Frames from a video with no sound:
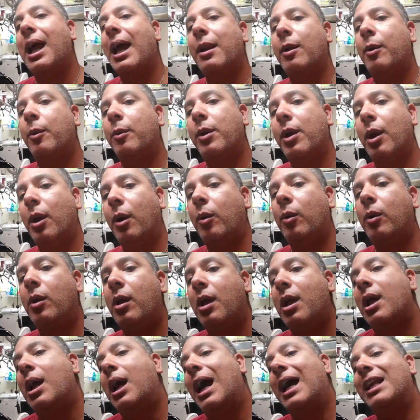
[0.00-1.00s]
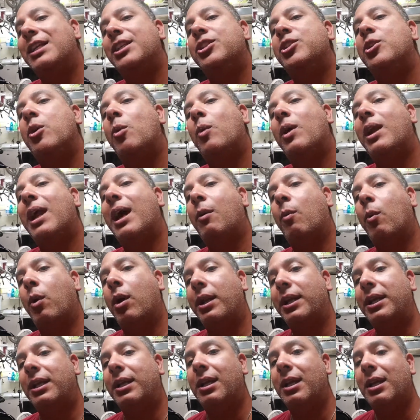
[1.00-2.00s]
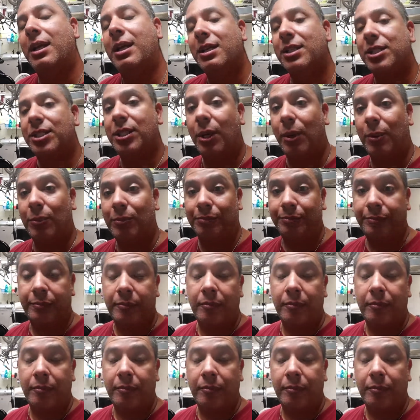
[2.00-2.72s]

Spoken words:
I don't know. I just know what I wanted. So